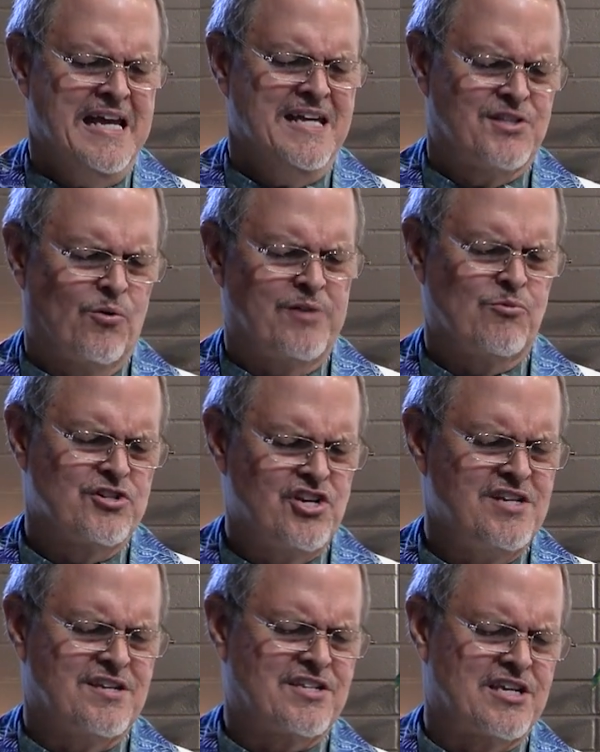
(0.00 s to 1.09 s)
is the one where
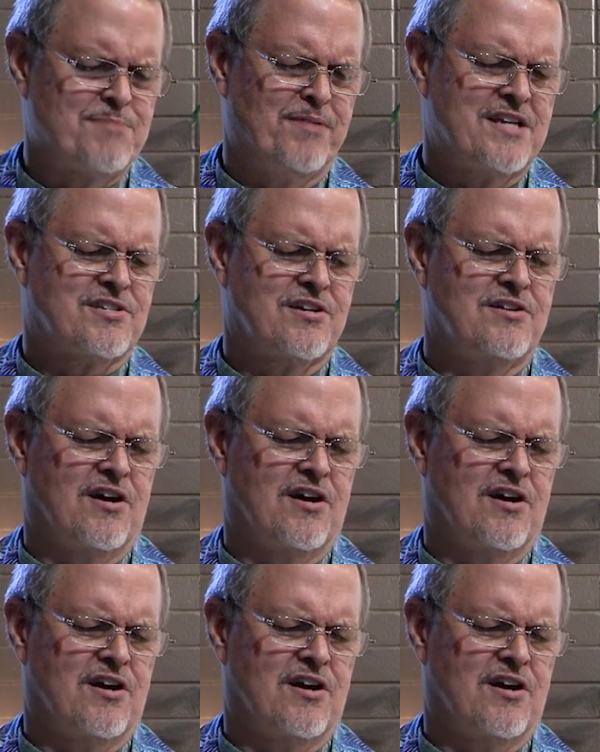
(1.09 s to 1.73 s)
Jesus says, blessed